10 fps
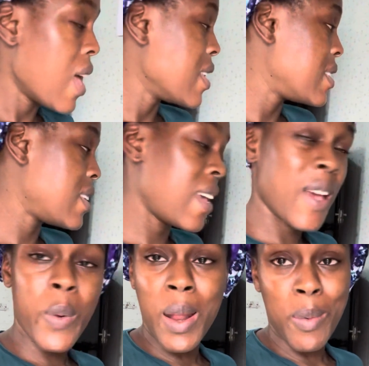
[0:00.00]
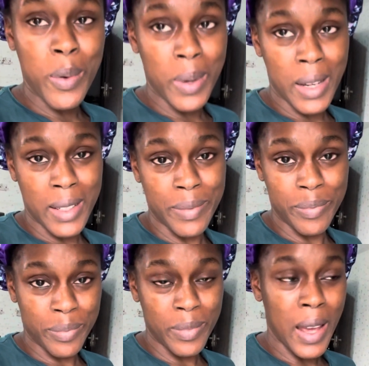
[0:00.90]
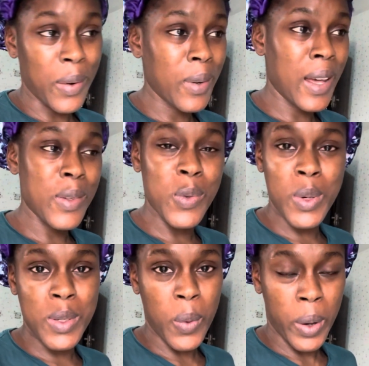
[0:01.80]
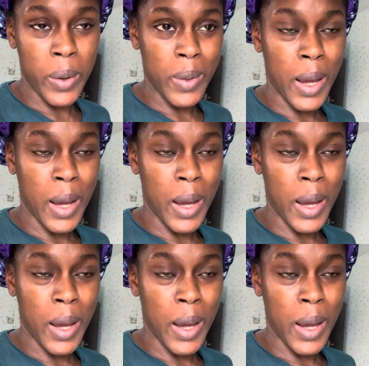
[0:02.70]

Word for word: See, when I'm cooking, I don't like to waste oil.